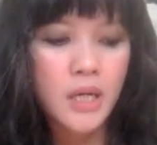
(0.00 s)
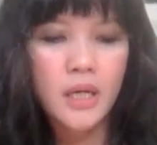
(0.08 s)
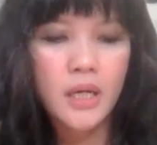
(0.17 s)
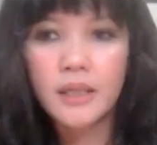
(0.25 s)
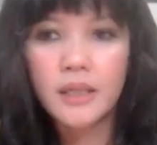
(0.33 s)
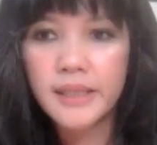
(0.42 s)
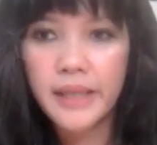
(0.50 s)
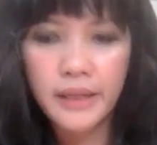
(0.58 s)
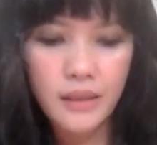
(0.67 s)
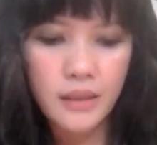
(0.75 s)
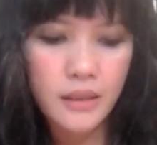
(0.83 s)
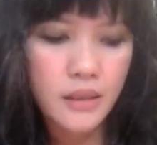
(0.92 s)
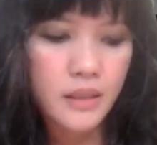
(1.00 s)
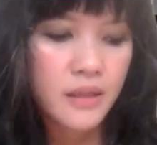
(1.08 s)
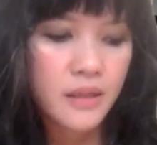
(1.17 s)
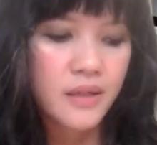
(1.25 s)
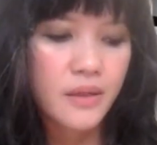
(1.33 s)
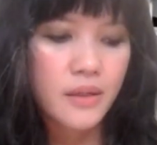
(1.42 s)
And second,
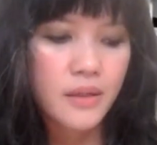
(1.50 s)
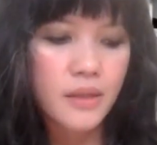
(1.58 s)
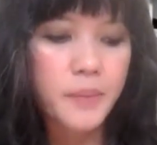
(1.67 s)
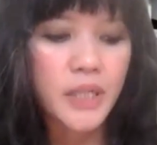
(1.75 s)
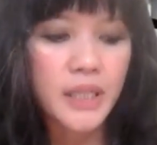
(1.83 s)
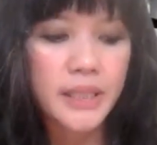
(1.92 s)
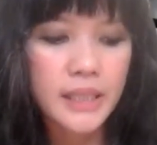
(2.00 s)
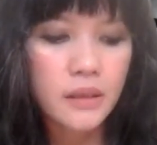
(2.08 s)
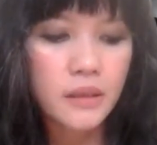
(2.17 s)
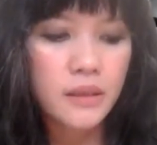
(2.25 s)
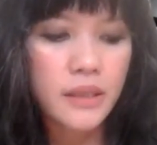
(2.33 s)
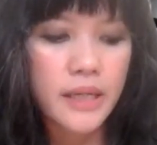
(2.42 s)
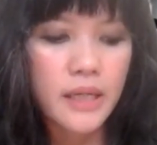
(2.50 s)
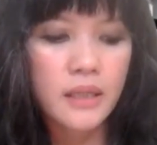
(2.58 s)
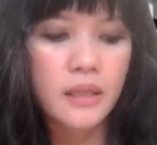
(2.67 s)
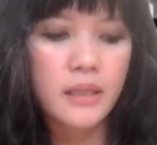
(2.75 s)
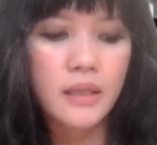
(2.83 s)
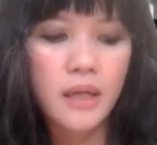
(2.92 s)
the political
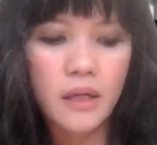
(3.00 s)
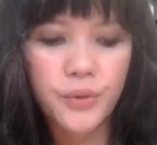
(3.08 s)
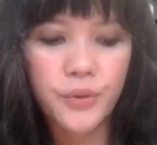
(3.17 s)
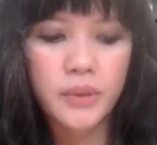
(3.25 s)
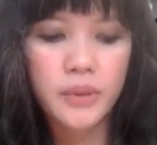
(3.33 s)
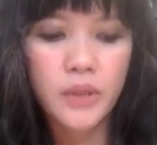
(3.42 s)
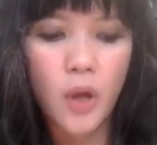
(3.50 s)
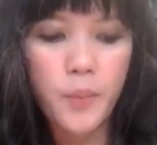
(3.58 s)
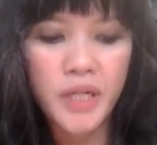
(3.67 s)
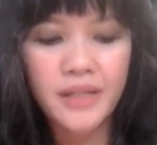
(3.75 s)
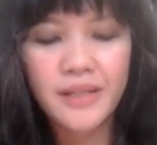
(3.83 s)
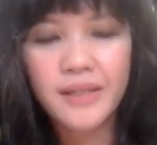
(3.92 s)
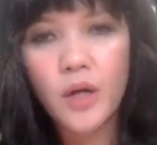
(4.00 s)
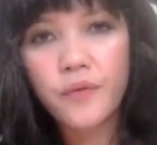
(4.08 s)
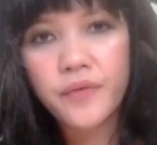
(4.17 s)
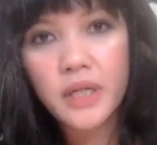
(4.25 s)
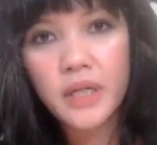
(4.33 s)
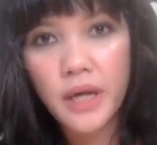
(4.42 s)
and cultural dominance
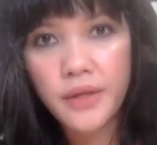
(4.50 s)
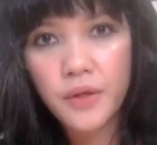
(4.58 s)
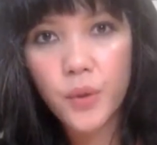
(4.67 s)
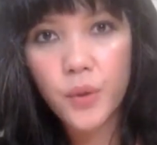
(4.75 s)
of another